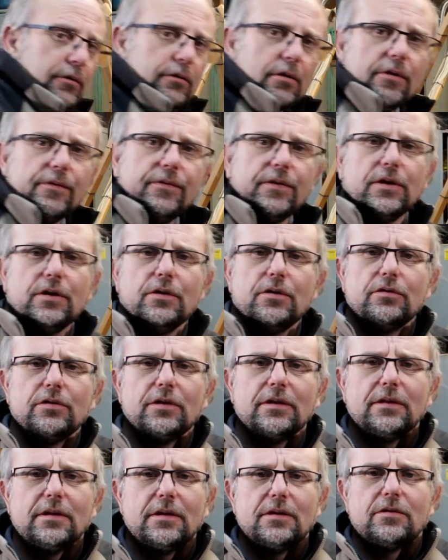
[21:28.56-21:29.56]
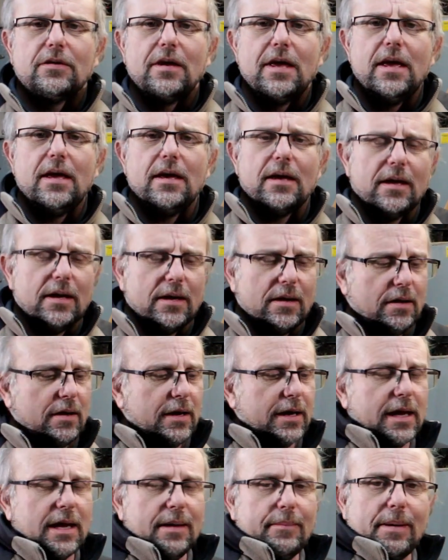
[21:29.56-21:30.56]
So for using this here,
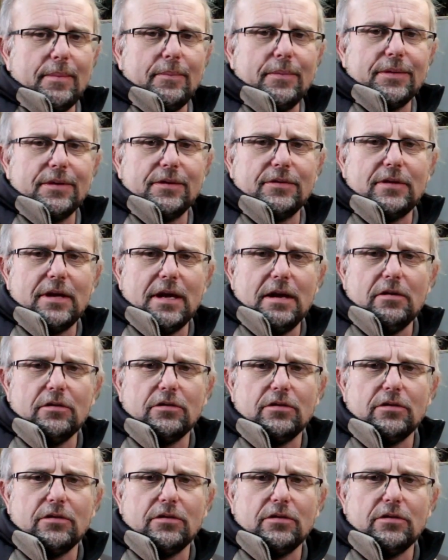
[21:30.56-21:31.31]
I came up with this here.